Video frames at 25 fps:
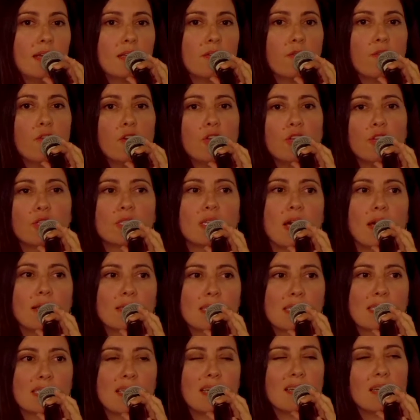for you to
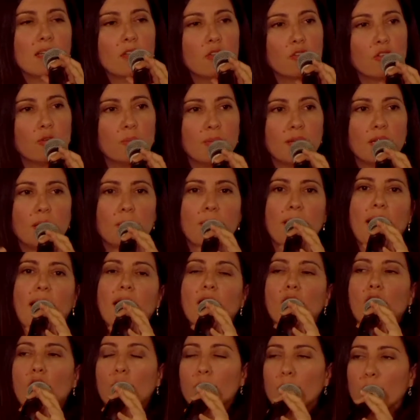understand a little bit
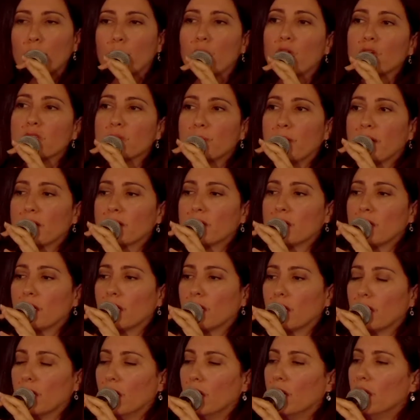about combo
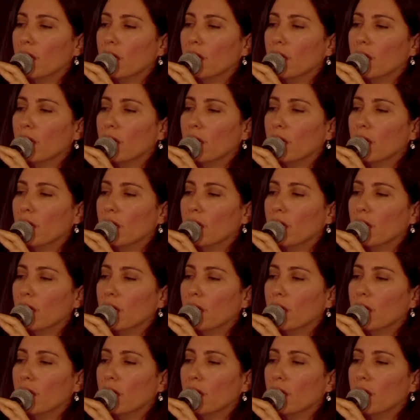prospecting.